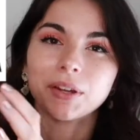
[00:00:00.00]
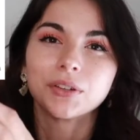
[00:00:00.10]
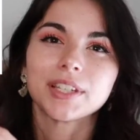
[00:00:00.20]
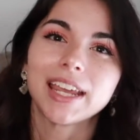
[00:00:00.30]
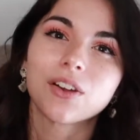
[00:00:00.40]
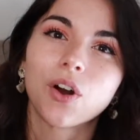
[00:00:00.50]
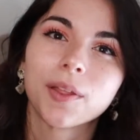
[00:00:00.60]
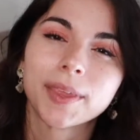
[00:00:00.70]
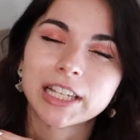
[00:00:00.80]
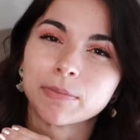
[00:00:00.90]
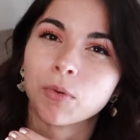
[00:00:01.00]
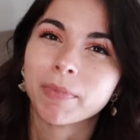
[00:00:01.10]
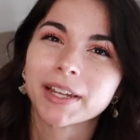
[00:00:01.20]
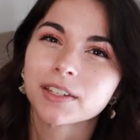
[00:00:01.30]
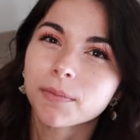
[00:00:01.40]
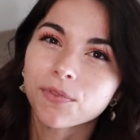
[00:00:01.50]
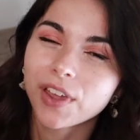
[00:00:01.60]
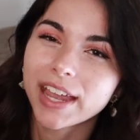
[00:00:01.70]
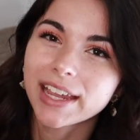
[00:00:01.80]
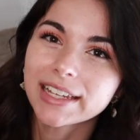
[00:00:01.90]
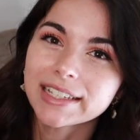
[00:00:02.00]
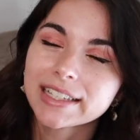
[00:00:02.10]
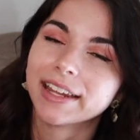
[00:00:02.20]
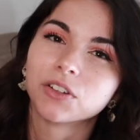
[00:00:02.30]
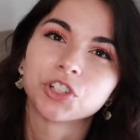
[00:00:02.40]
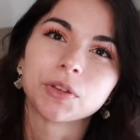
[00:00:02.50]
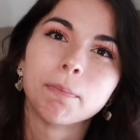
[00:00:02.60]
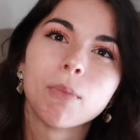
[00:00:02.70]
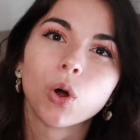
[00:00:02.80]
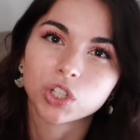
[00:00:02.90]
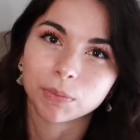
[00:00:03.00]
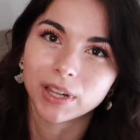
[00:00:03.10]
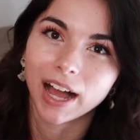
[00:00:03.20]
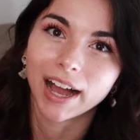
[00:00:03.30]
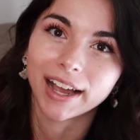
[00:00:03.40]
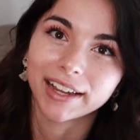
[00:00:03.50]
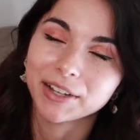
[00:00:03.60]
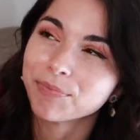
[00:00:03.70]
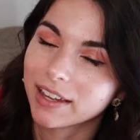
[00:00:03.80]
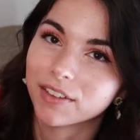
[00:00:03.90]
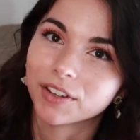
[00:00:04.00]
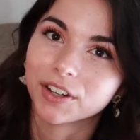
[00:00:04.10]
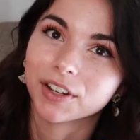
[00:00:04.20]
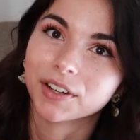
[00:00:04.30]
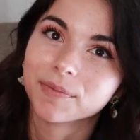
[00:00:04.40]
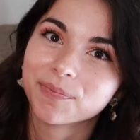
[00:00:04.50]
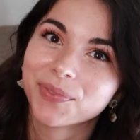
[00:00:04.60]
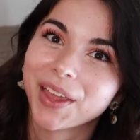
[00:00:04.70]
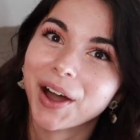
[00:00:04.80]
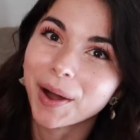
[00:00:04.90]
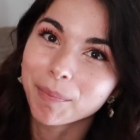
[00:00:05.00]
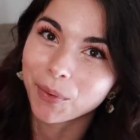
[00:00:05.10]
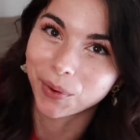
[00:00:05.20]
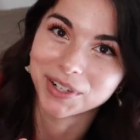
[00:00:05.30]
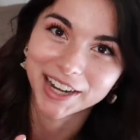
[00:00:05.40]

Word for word: it'll take on this momentum phase. It'll just multiply either up or